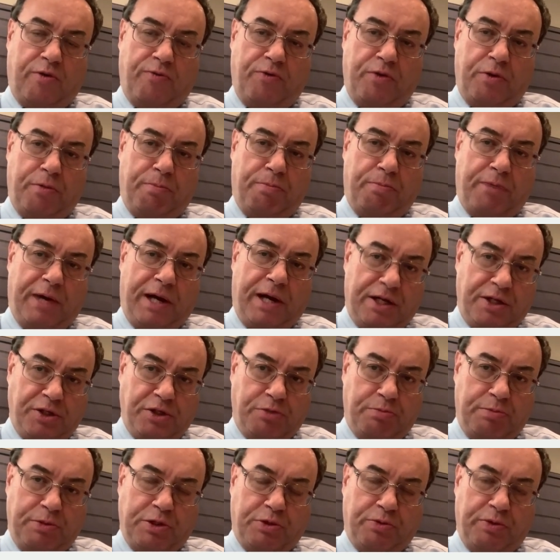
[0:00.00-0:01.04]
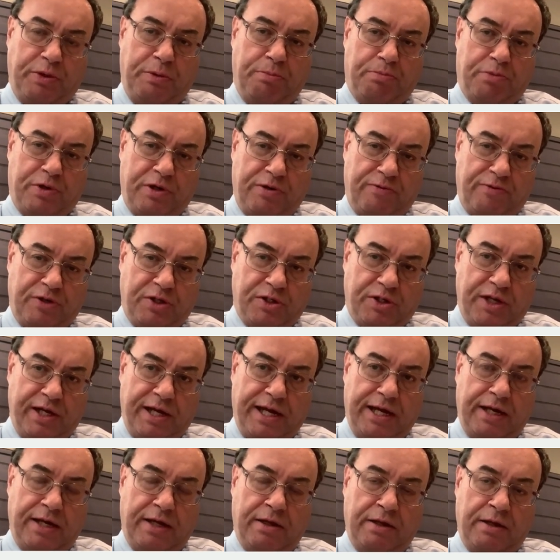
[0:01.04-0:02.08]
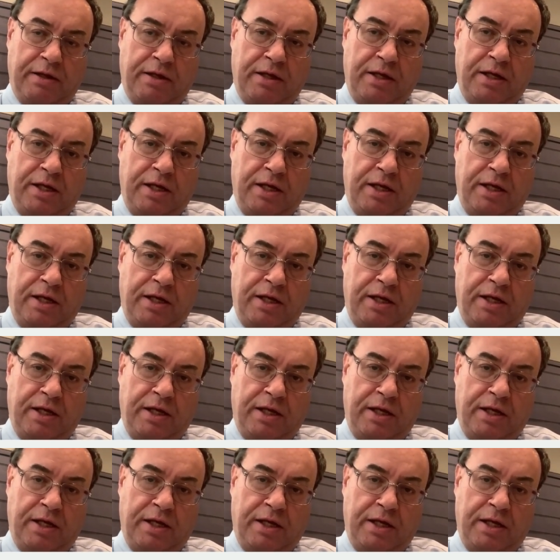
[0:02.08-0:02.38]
of the balance between privacy